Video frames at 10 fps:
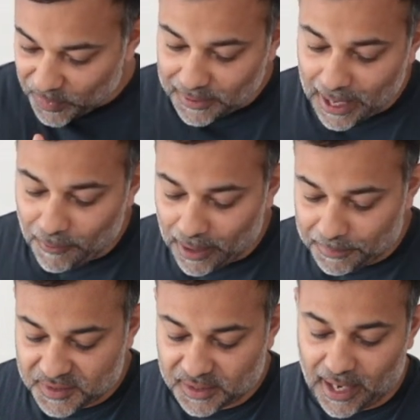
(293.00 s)
Now I'm
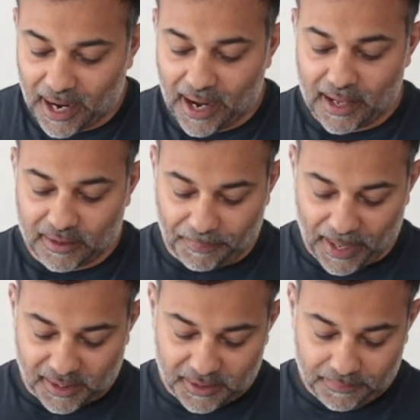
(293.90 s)
just going to add the
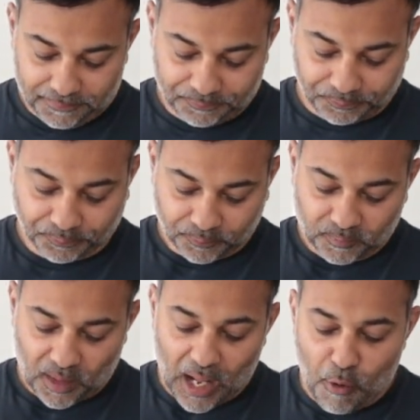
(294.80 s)
pectin.
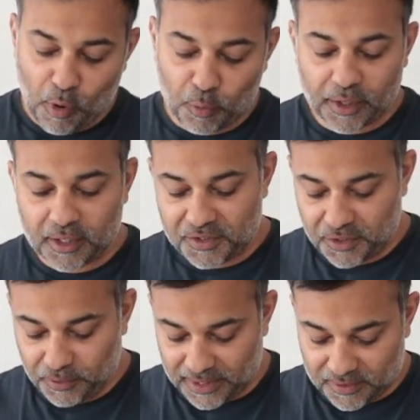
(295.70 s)
And what we're going to
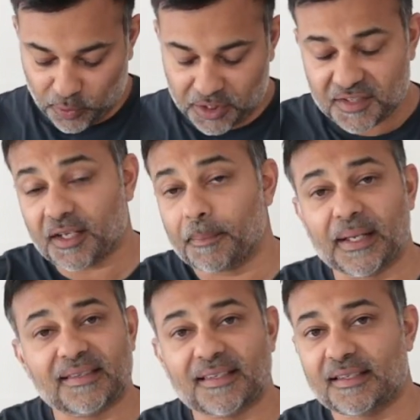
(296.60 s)
do is we're just going to
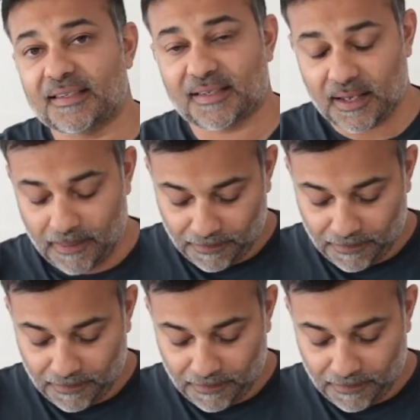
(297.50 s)
mix this